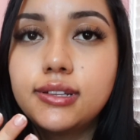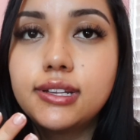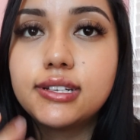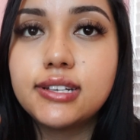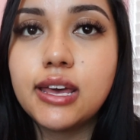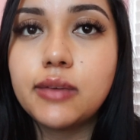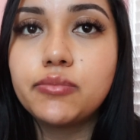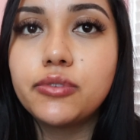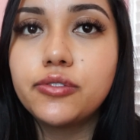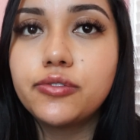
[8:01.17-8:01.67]
The
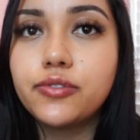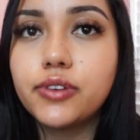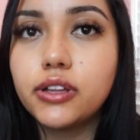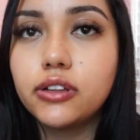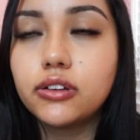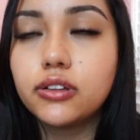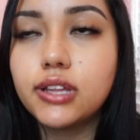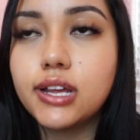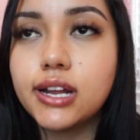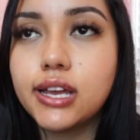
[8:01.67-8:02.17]
type of
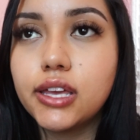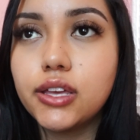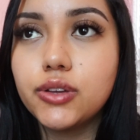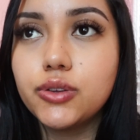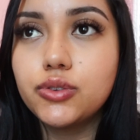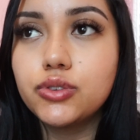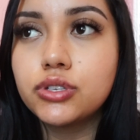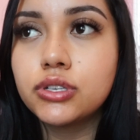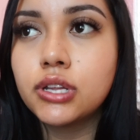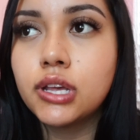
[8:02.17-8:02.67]
filler that I
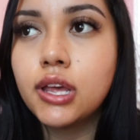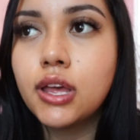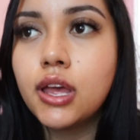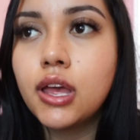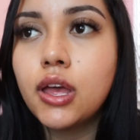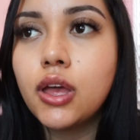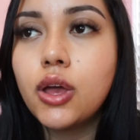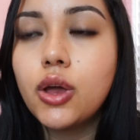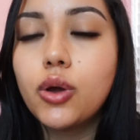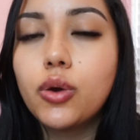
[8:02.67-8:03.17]
used
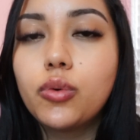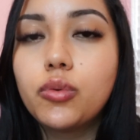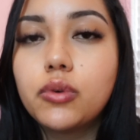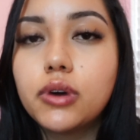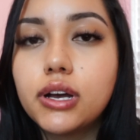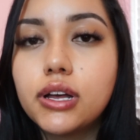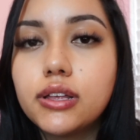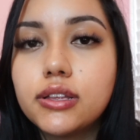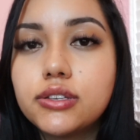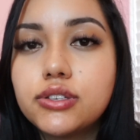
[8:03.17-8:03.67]

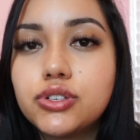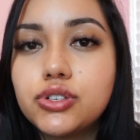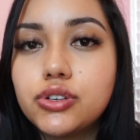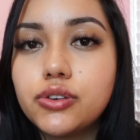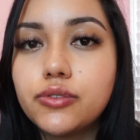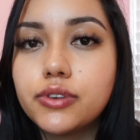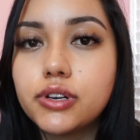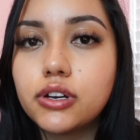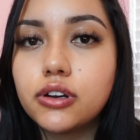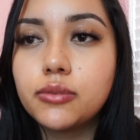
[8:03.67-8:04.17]
was
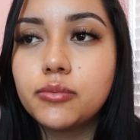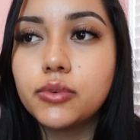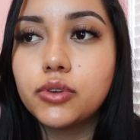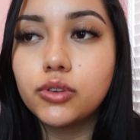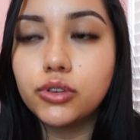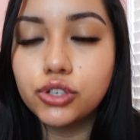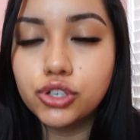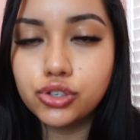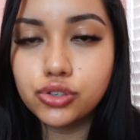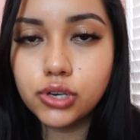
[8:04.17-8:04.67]
Juvederm
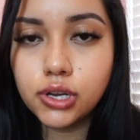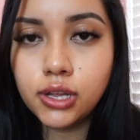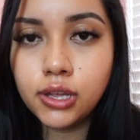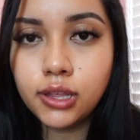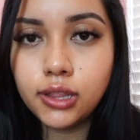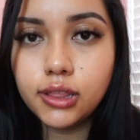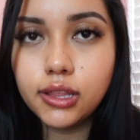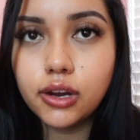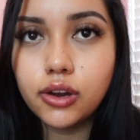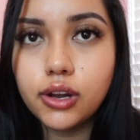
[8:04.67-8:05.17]
Ultra.
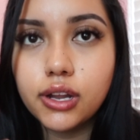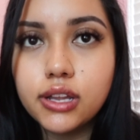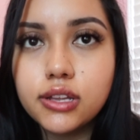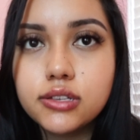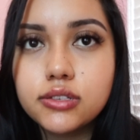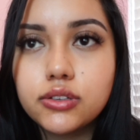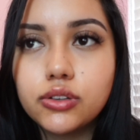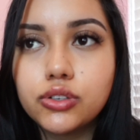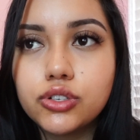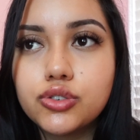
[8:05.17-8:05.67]
There
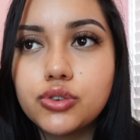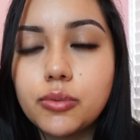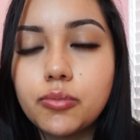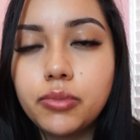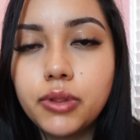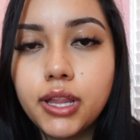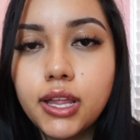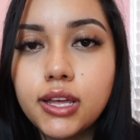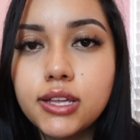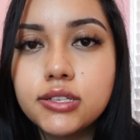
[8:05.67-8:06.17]
is Ultra
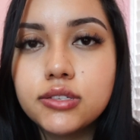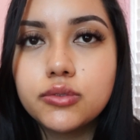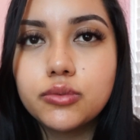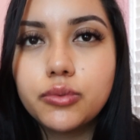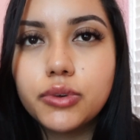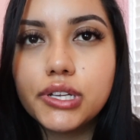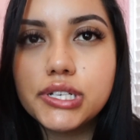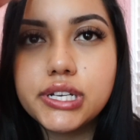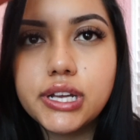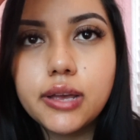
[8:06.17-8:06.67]
Plus,
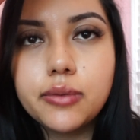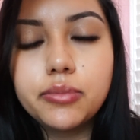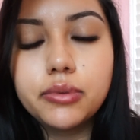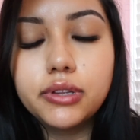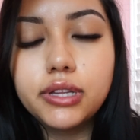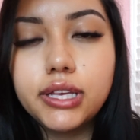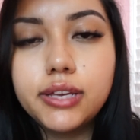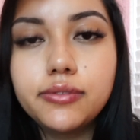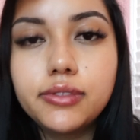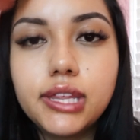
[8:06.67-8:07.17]
which I
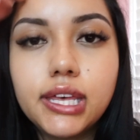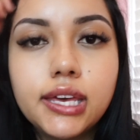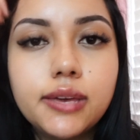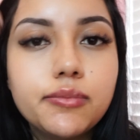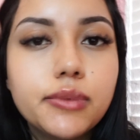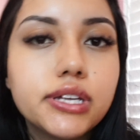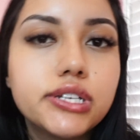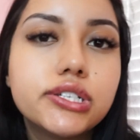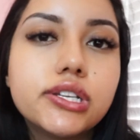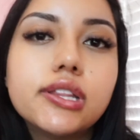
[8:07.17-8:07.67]
believe they
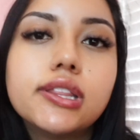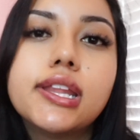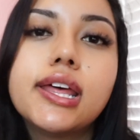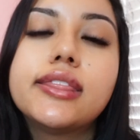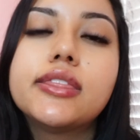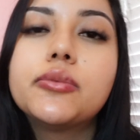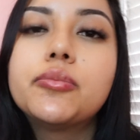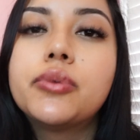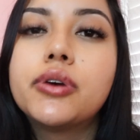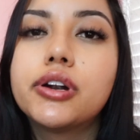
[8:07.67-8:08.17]
mentioned that
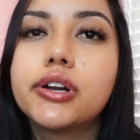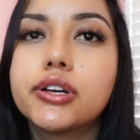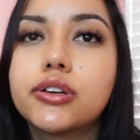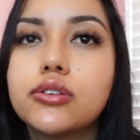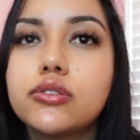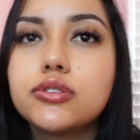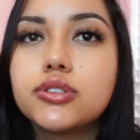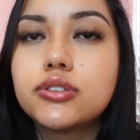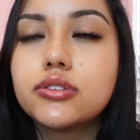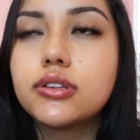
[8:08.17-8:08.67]
the
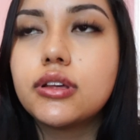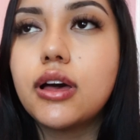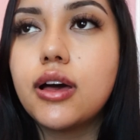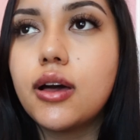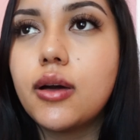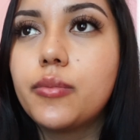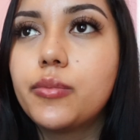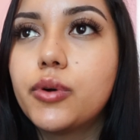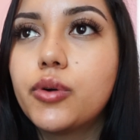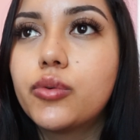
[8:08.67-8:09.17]
particles
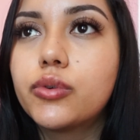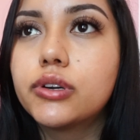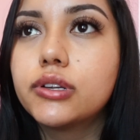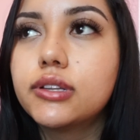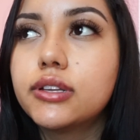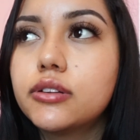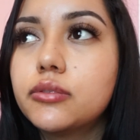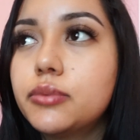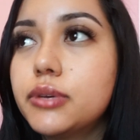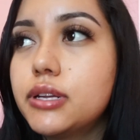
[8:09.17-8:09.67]
were a
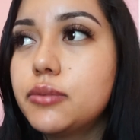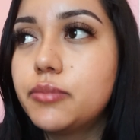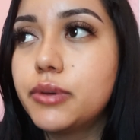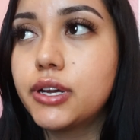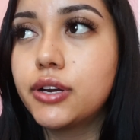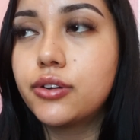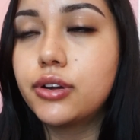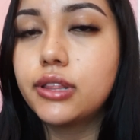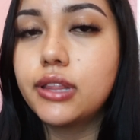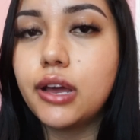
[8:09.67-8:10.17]
little bit
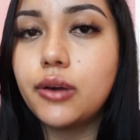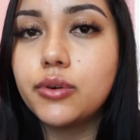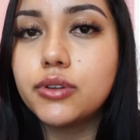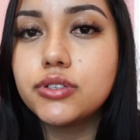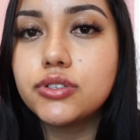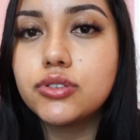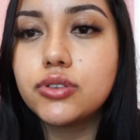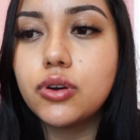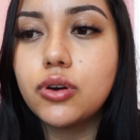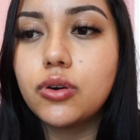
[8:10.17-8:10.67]
bigger in that one,
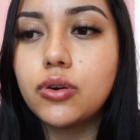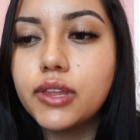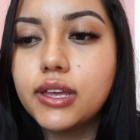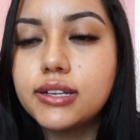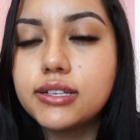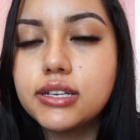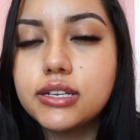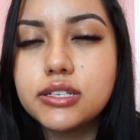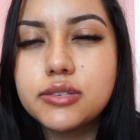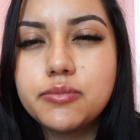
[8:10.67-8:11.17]
so it
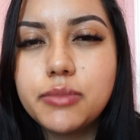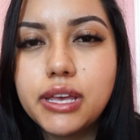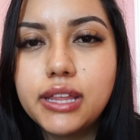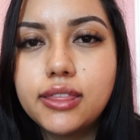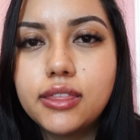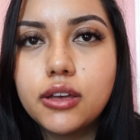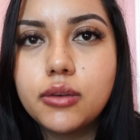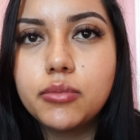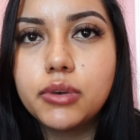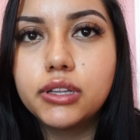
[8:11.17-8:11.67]
does make
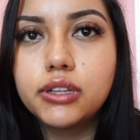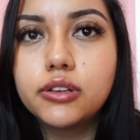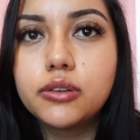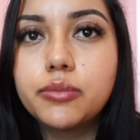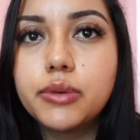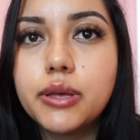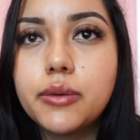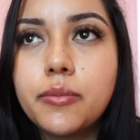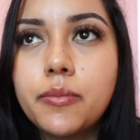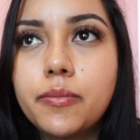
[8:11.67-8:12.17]
them a little
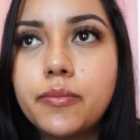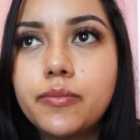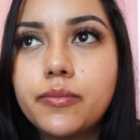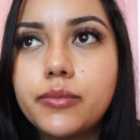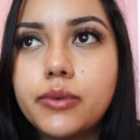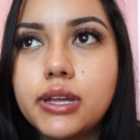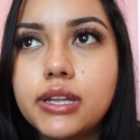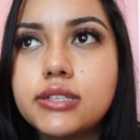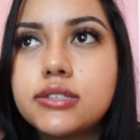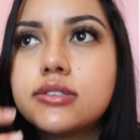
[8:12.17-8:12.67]
bit,
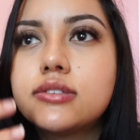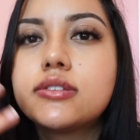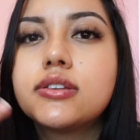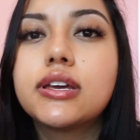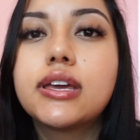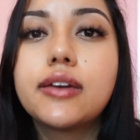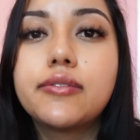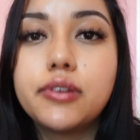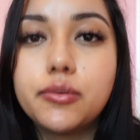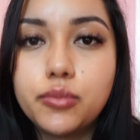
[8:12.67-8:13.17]
it's to
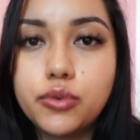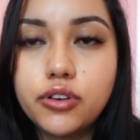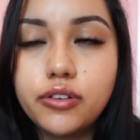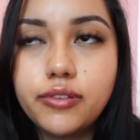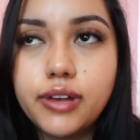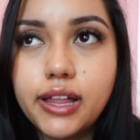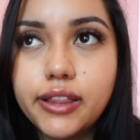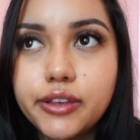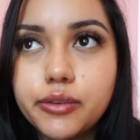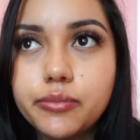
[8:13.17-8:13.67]
give it more
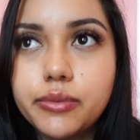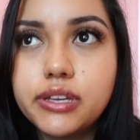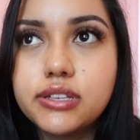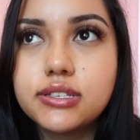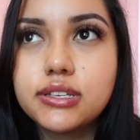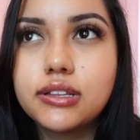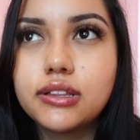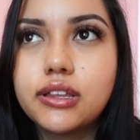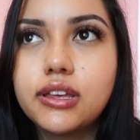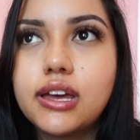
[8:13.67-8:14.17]
volume
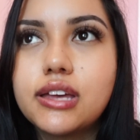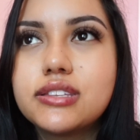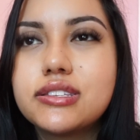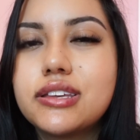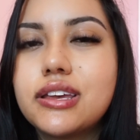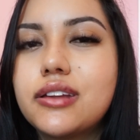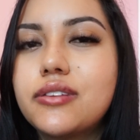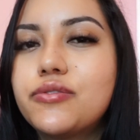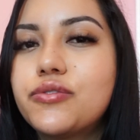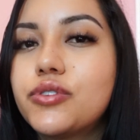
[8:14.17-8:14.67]
basically. I
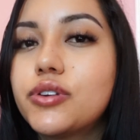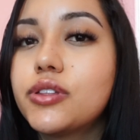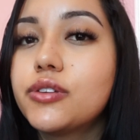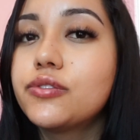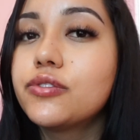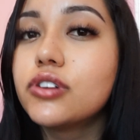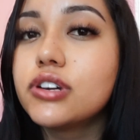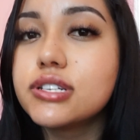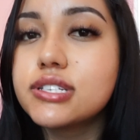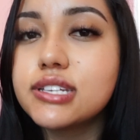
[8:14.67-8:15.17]
said for the
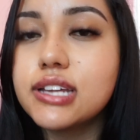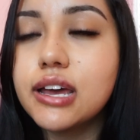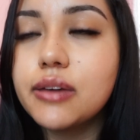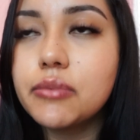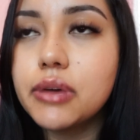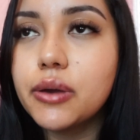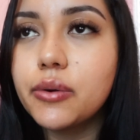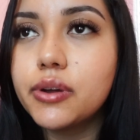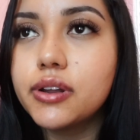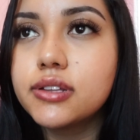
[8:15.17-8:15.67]
first time
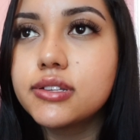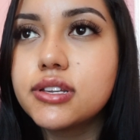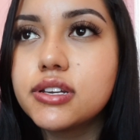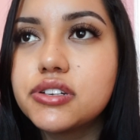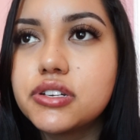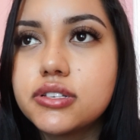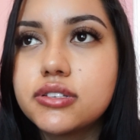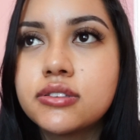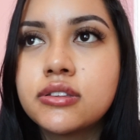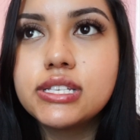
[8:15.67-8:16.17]
I wanted to
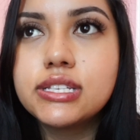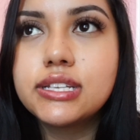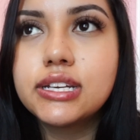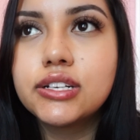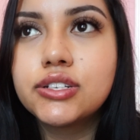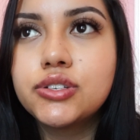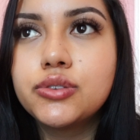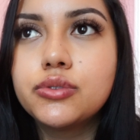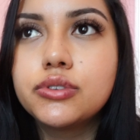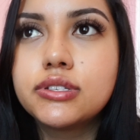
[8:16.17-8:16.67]
just
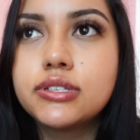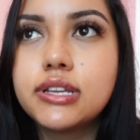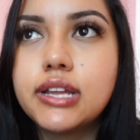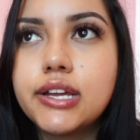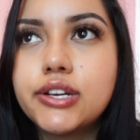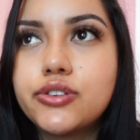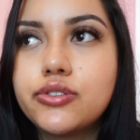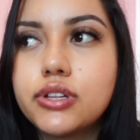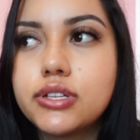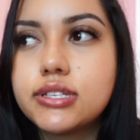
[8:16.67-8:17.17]
stick to as
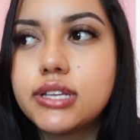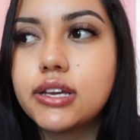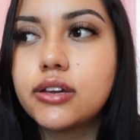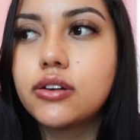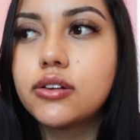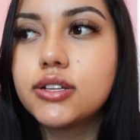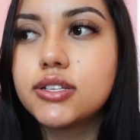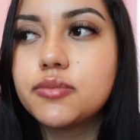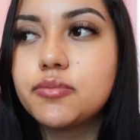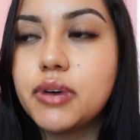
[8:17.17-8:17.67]
natural as I
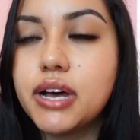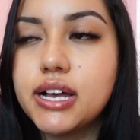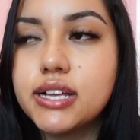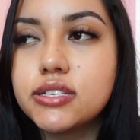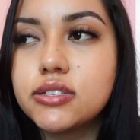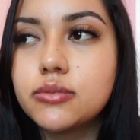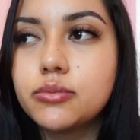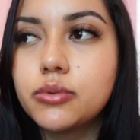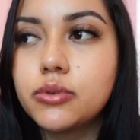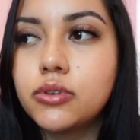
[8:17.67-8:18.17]
could as
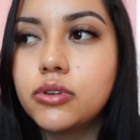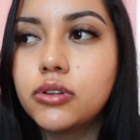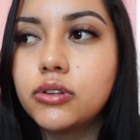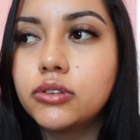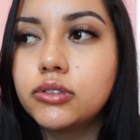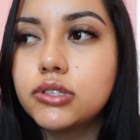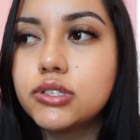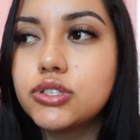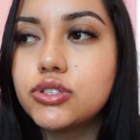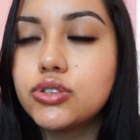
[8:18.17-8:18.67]

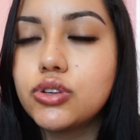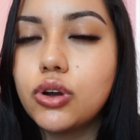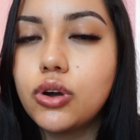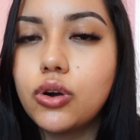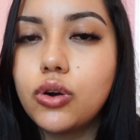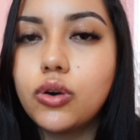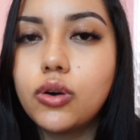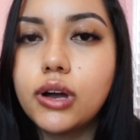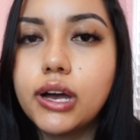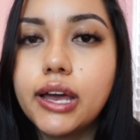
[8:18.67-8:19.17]
possible,
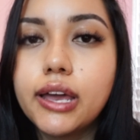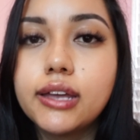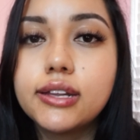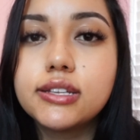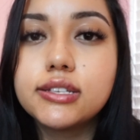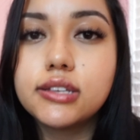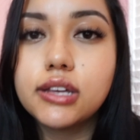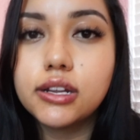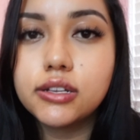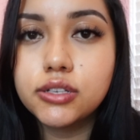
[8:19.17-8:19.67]
so I
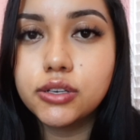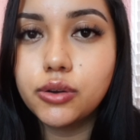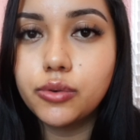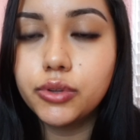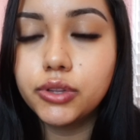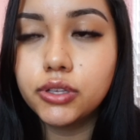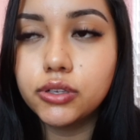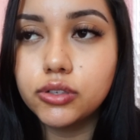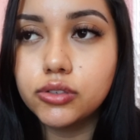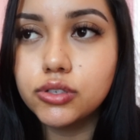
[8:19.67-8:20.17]
decided to go
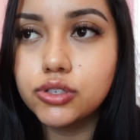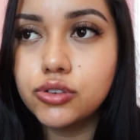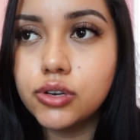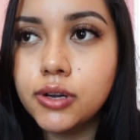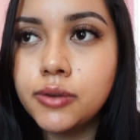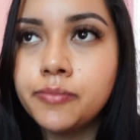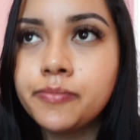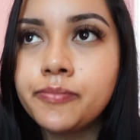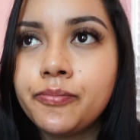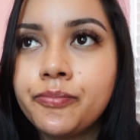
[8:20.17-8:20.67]
with the Ultra.